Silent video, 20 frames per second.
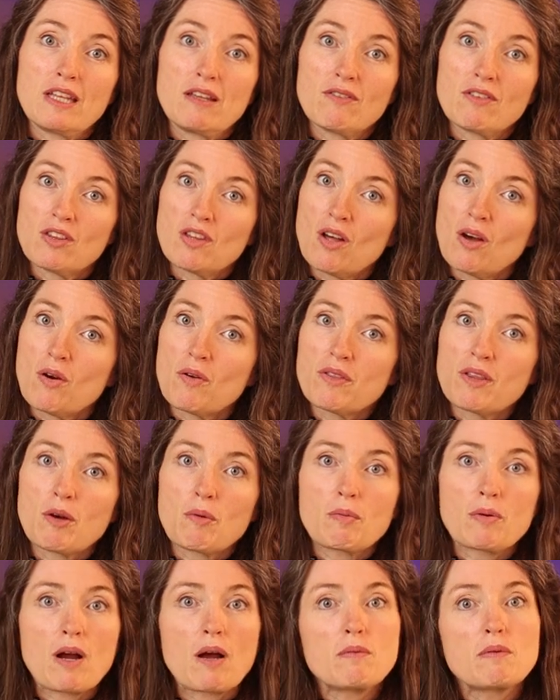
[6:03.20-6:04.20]
even though they'll
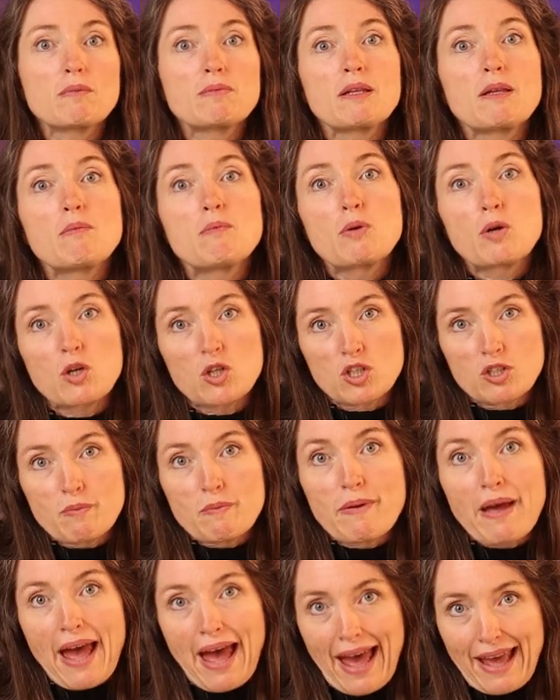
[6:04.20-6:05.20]
probably push
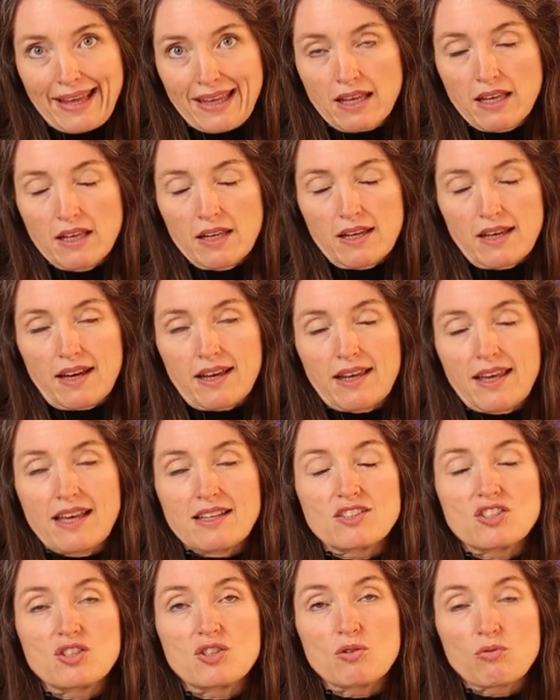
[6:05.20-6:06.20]
back
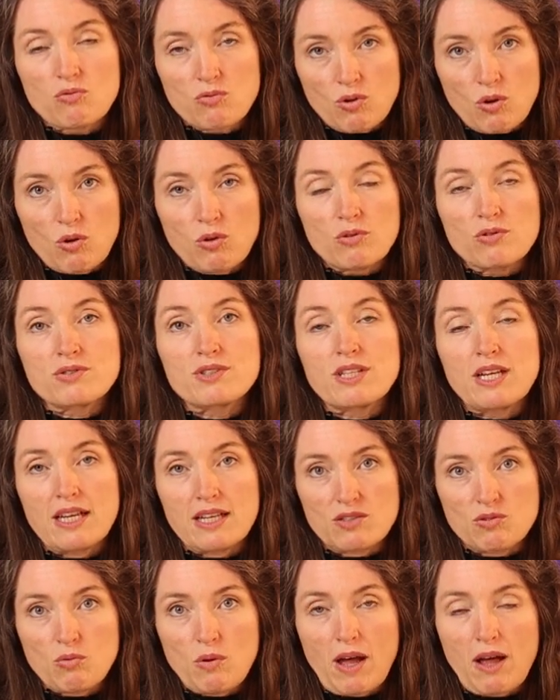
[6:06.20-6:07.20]
against the roles
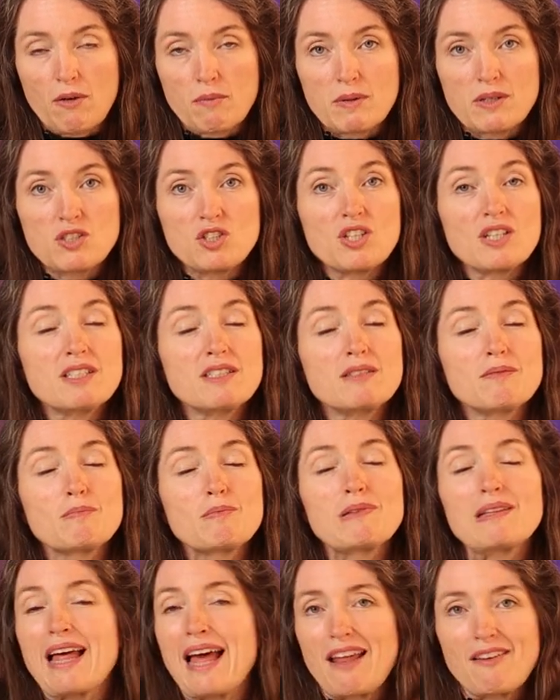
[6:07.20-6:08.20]
as well. But just
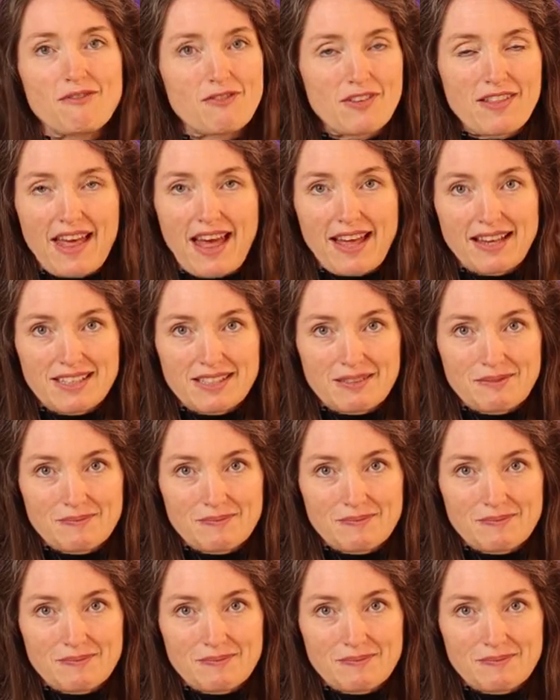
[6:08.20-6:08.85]
plan for that.